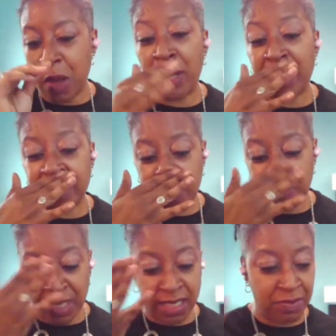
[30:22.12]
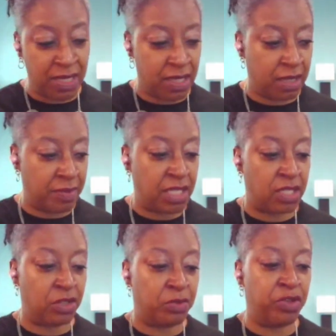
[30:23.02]
One example is the Me
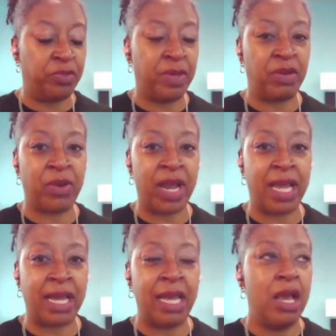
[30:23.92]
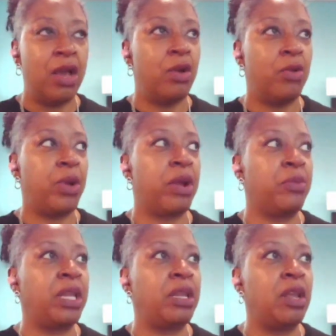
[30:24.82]
Too movement, right? Where
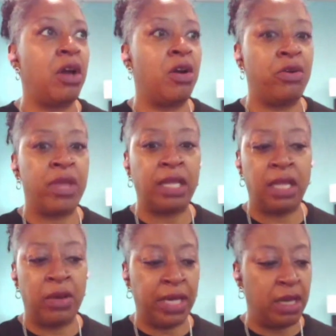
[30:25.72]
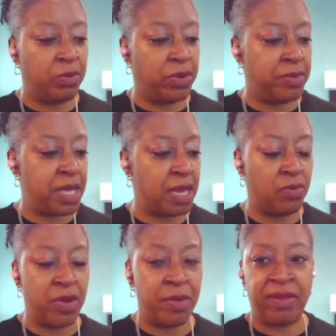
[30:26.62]
we know that low-income women
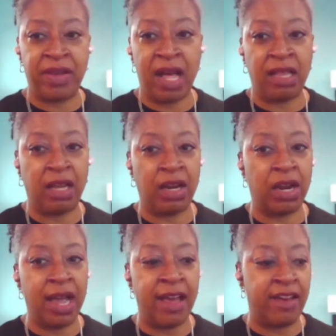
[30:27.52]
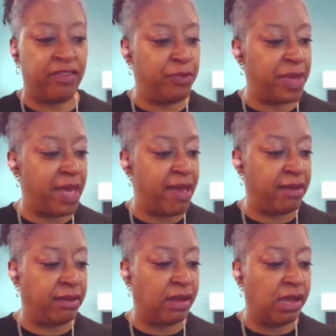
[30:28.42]
and women of color have
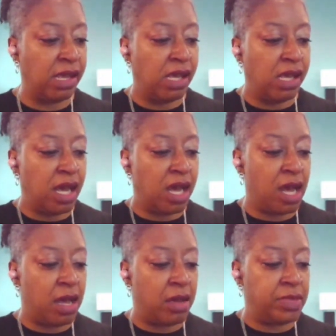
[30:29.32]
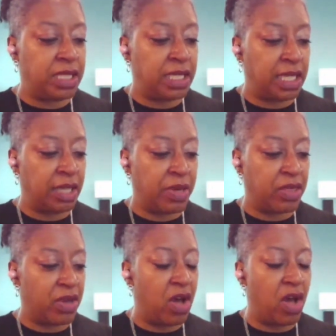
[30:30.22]
been dealing
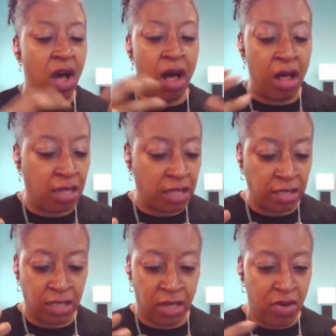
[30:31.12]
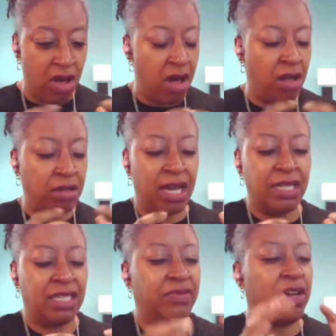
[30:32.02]
with all
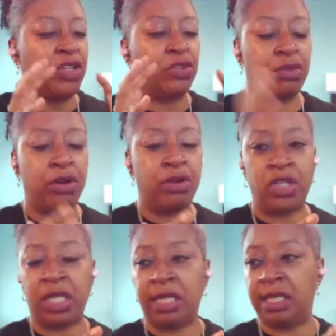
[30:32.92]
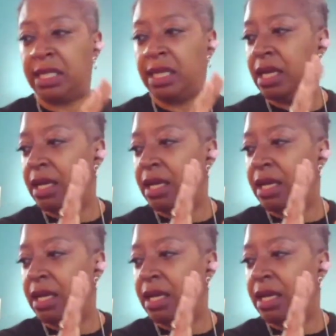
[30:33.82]
kinds of atrocious